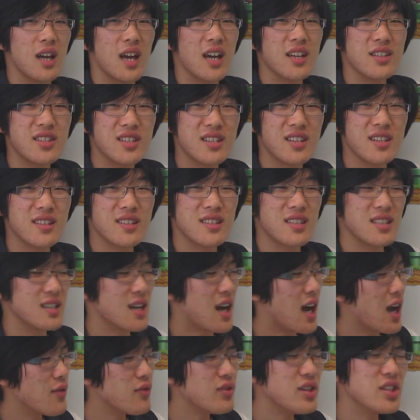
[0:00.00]
As you can see,
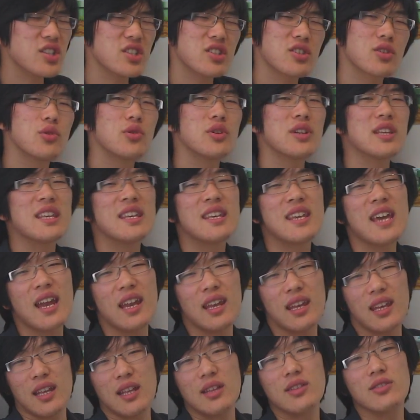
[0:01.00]
I really just couldn't
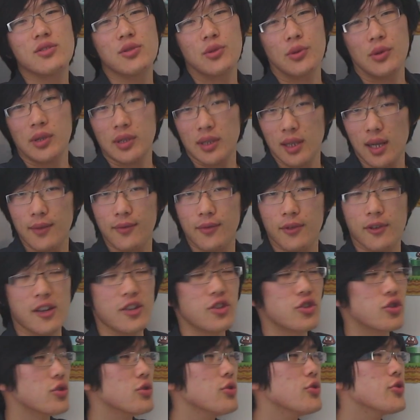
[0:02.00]
get into Glover.
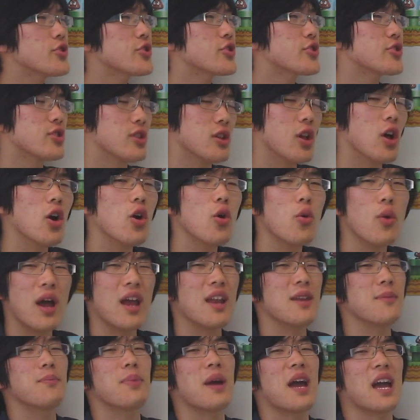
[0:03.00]
It's too slow
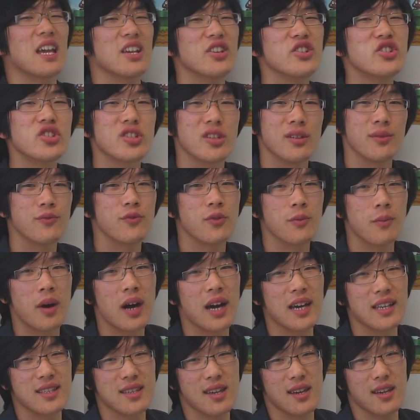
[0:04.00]
and patient for
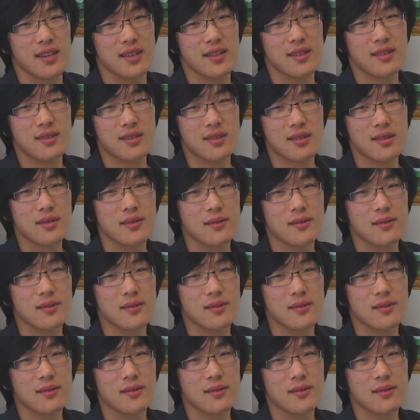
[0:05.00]
my tastes.